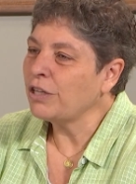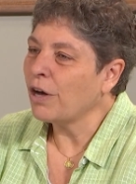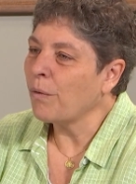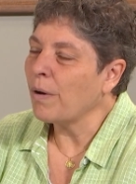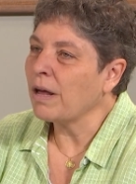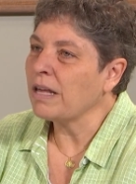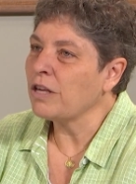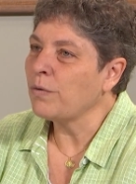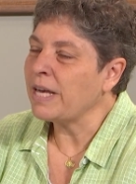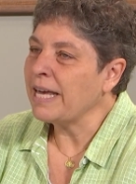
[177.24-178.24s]
you know
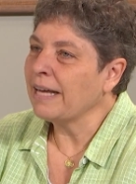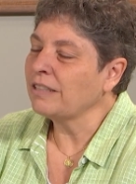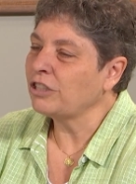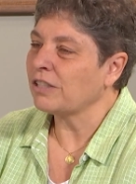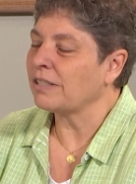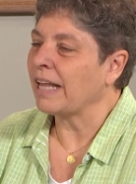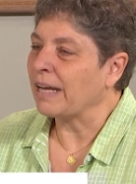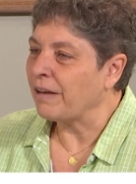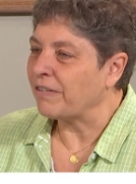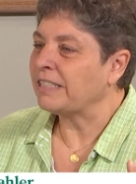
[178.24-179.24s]
you can't just
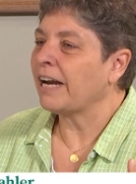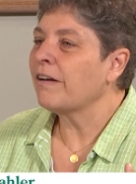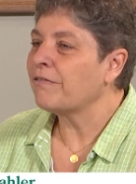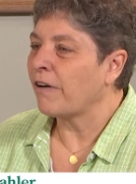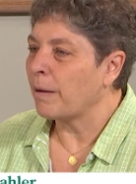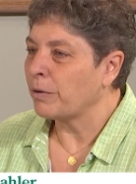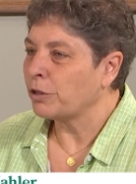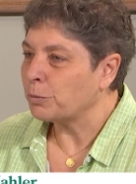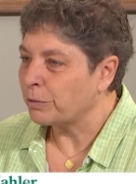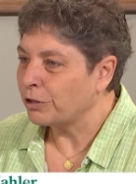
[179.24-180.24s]
like if a dairy farmer
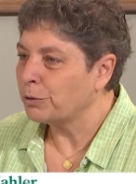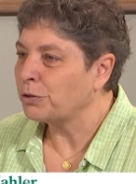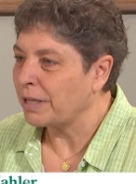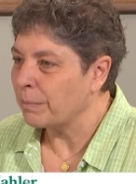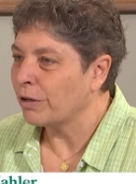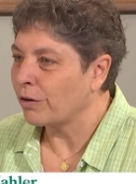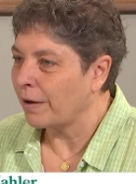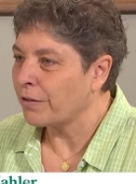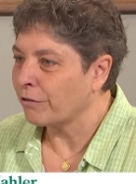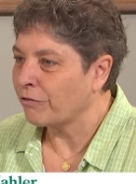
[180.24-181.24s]
is producing milk on their